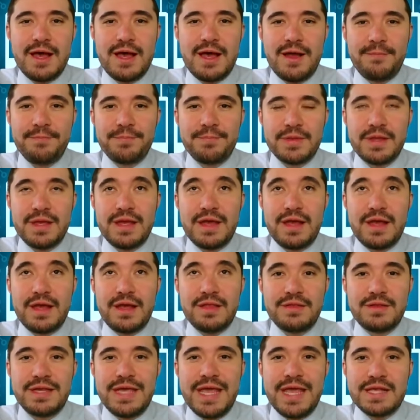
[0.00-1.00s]
um,
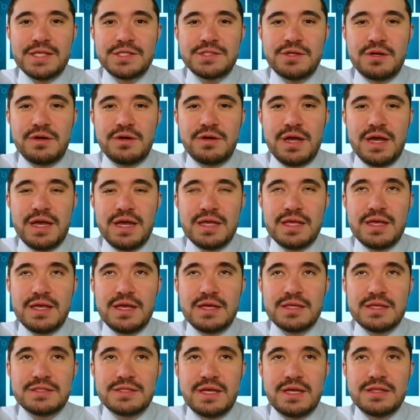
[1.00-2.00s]
uh, cancer
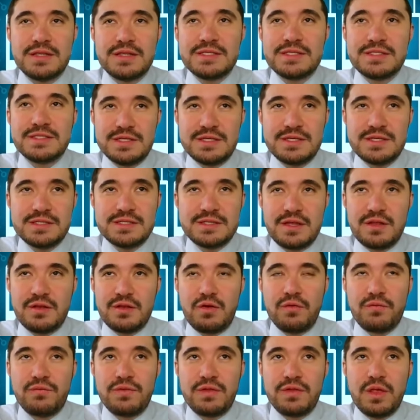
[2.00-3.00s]
uh, as a disease. And
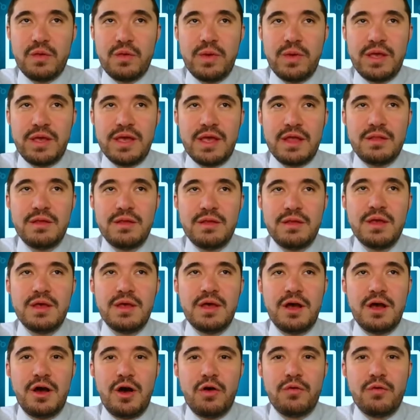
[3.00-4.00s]
hopefully we can
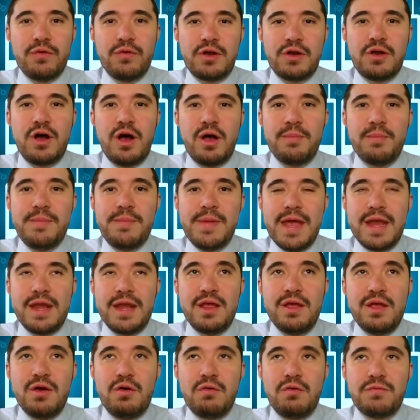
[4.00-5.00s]
overcome
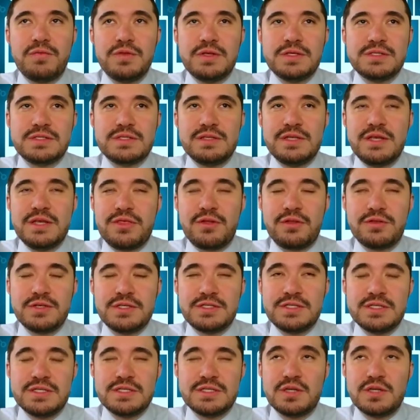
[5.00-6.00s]
many of these lethal
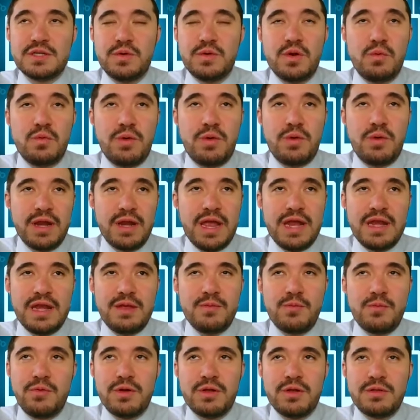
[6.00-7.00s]
diseases. We don't want
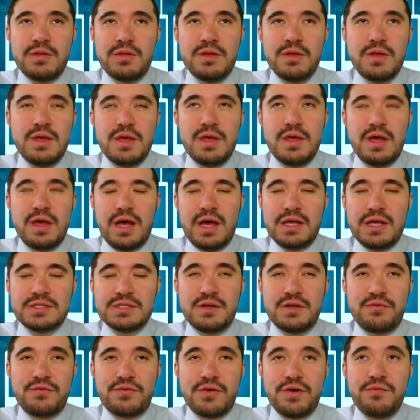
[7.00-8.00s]
anyone uh,
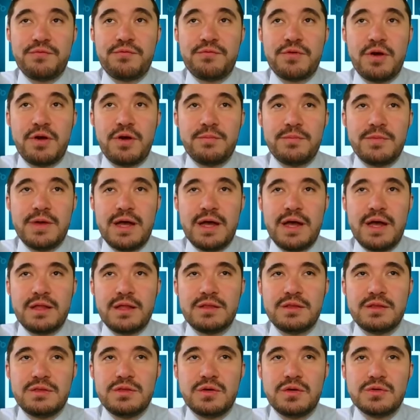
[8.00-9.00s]
suffering from uh,
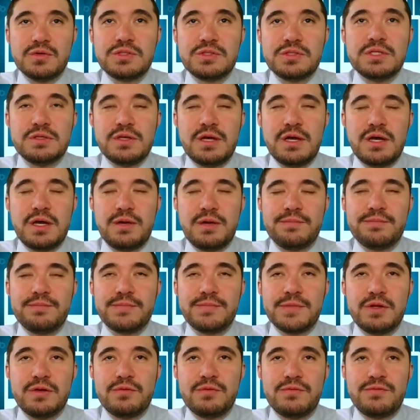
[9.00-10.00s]
those, um,
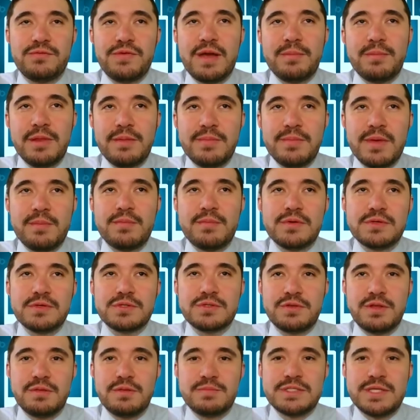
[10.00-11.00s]
you know, family members
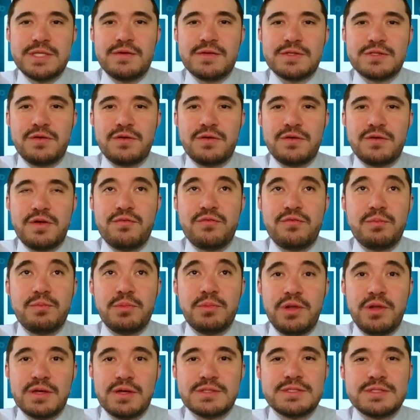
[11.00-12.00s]
or themselves suffering
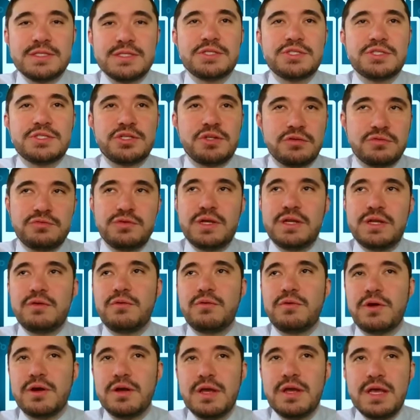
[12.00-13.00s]
from loss in children
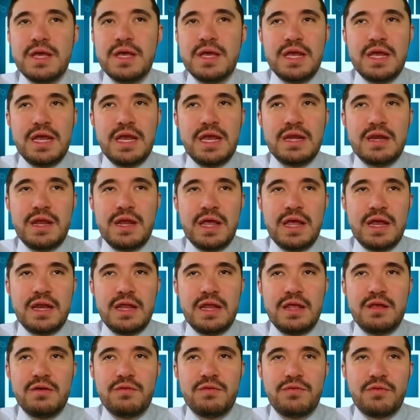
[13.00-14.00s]
or in
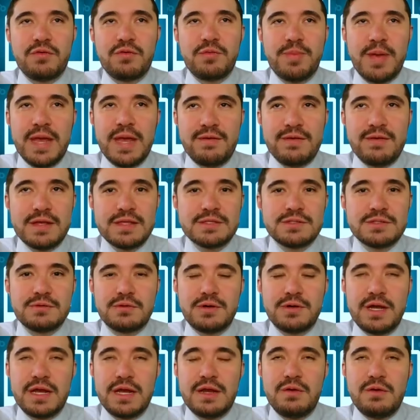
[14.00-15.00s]
any of our parents
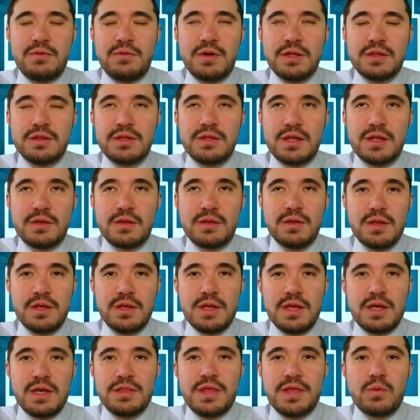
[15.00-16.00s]
or anyone that,
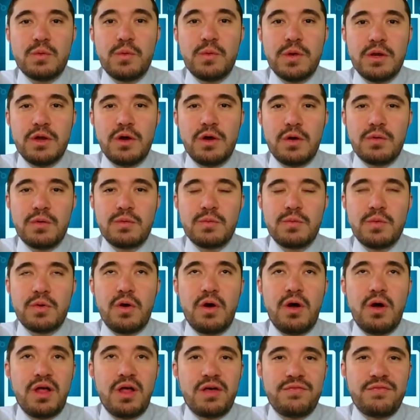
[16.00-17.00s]
that we know.
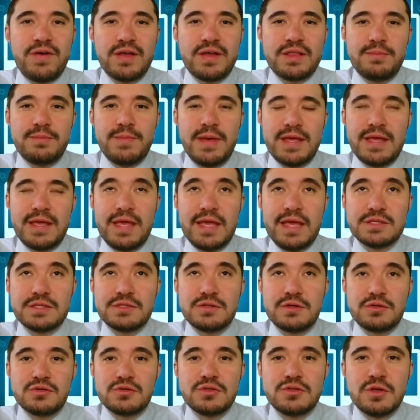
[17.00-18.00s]
We're all affected by
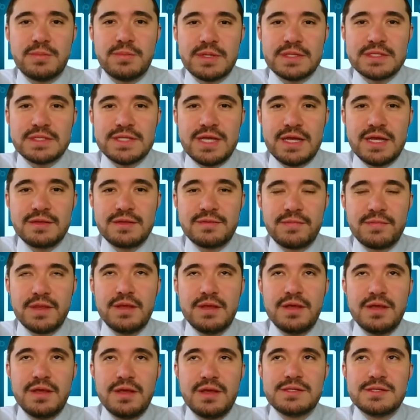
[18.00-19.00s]
cancer to some extent.
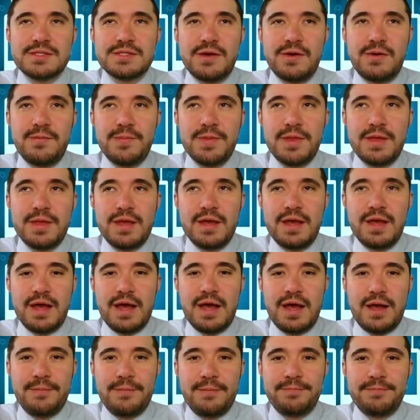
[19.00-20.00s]
So
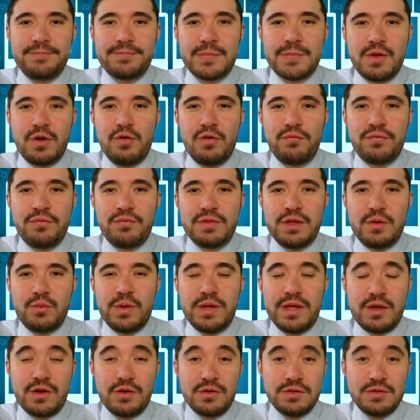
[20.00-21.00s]
um, hopefully
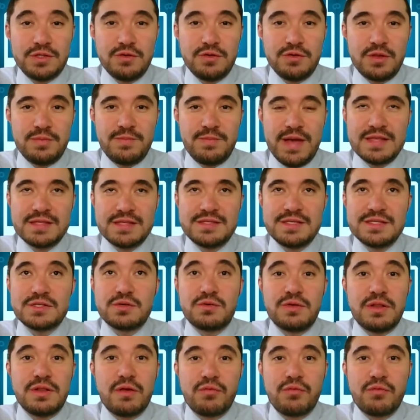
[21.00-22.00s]
we can continue to advance this
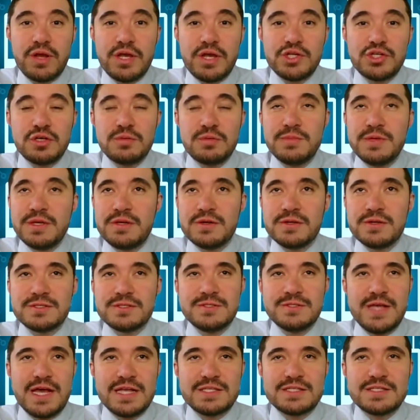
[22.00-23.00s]
collaboration, because
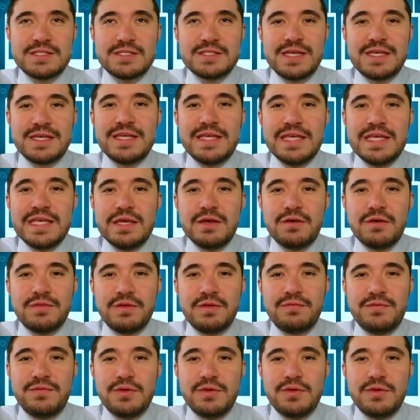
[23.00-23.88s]
that's the key of the